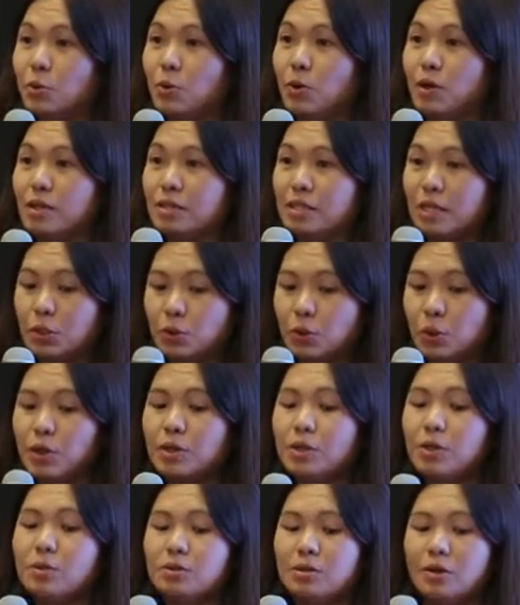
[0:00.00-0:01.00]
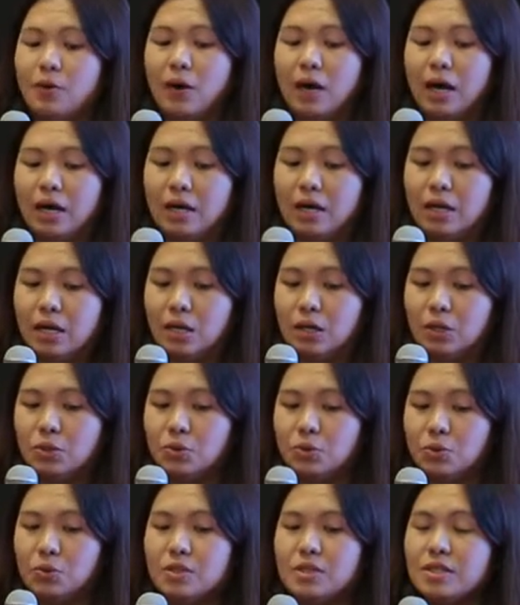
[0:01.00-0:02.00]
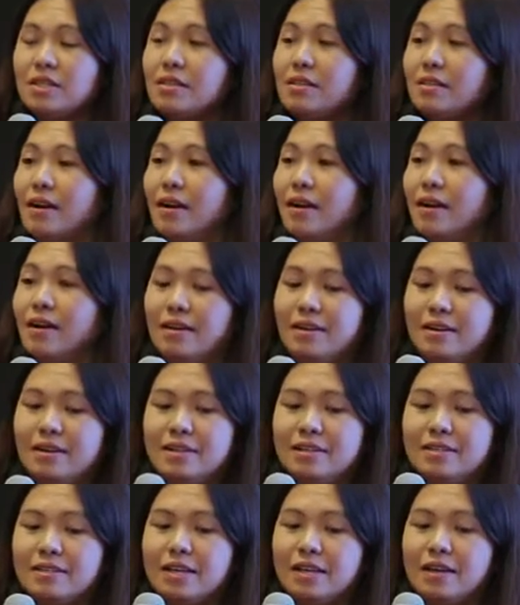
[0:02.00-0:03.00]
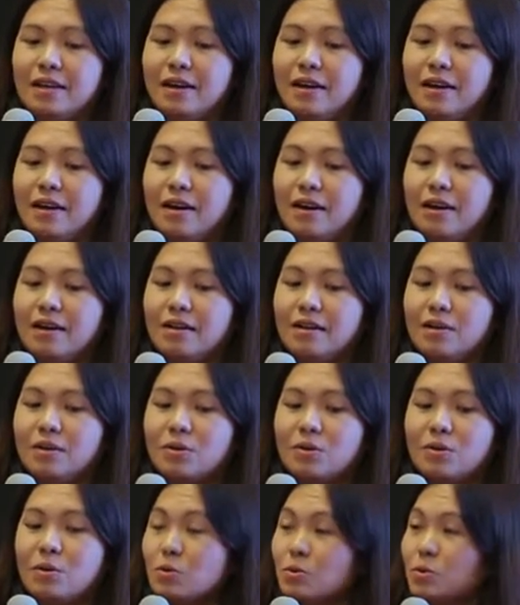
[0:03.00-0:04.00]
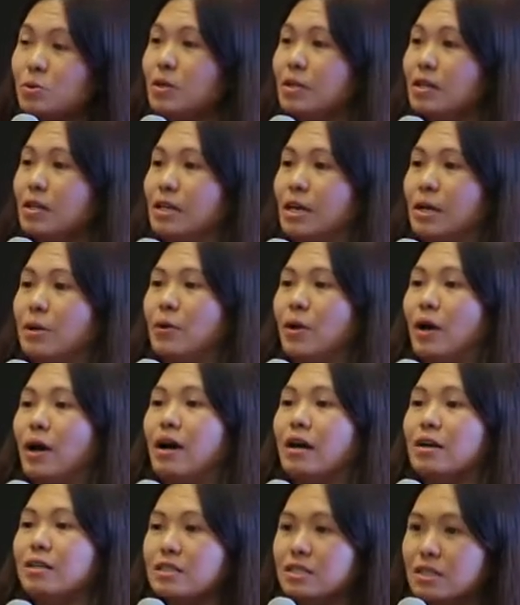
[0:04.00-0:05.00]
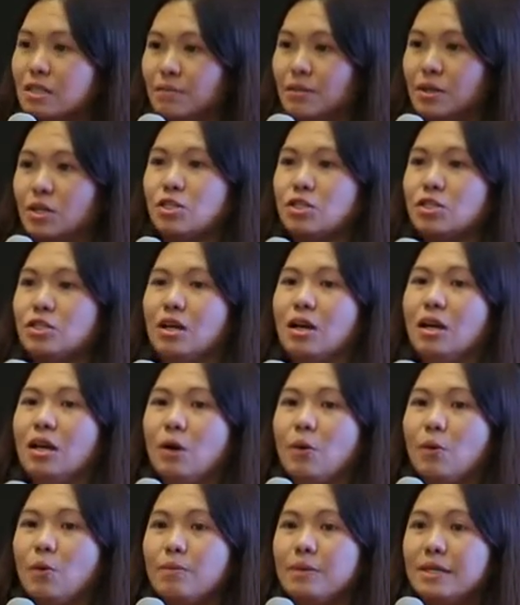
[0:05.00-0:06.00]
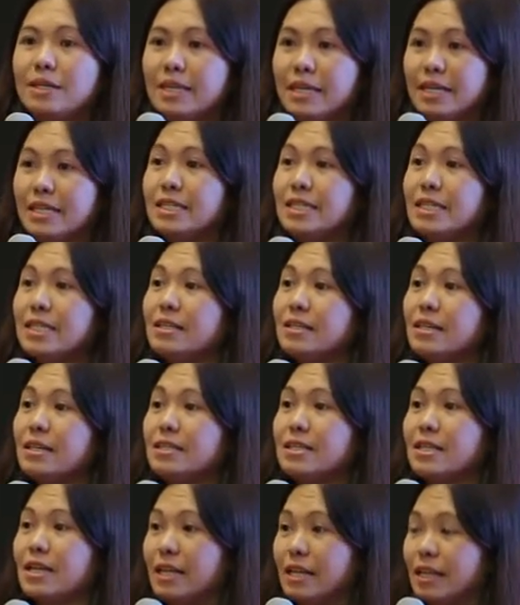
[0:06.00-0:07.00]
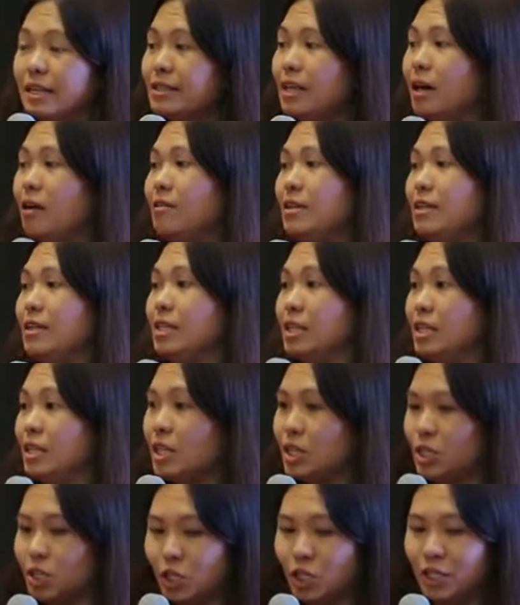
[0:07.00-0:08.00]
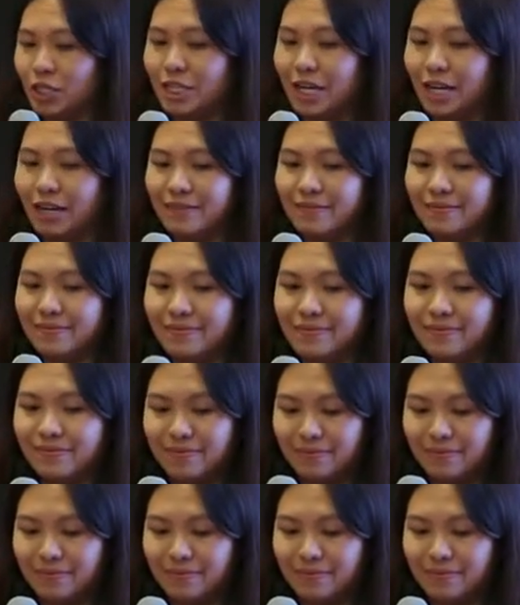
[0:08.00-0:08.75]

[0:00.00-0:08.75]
activities, especially in Germany, we are trying to promoting female employees'